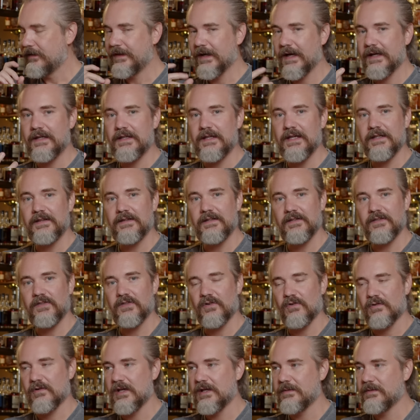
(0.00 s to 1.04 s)
I get this
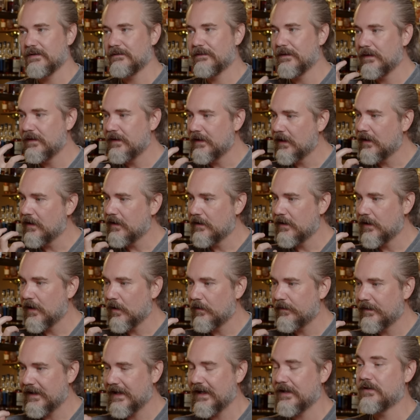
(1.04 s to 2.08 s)
creamy vanilla
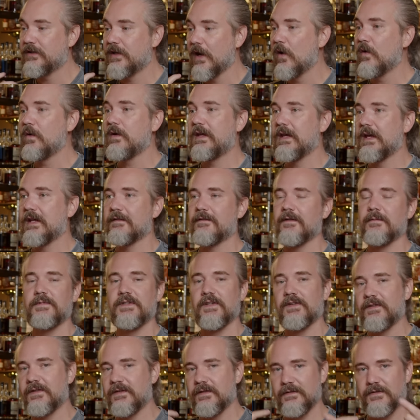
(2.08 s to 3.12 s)
note that I don't get if I'm
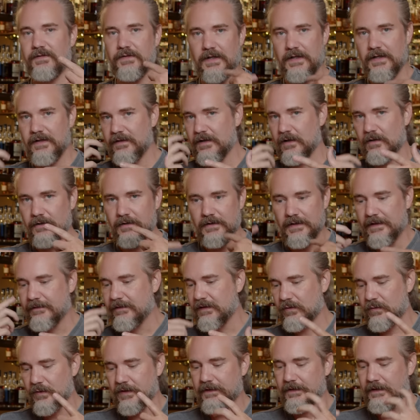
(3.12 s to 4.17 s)
just sitting there
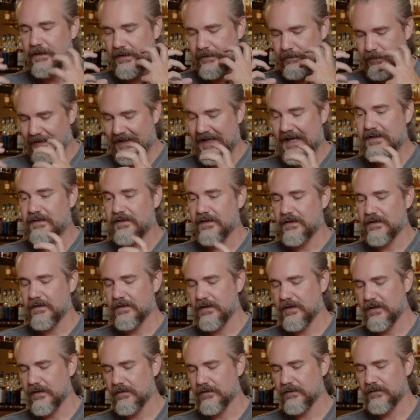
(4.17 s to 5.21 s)
living with it planted in the
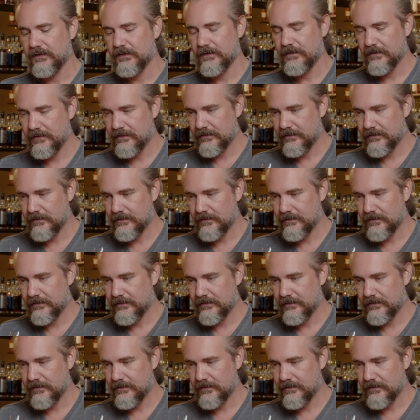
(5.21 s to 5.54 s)
nose.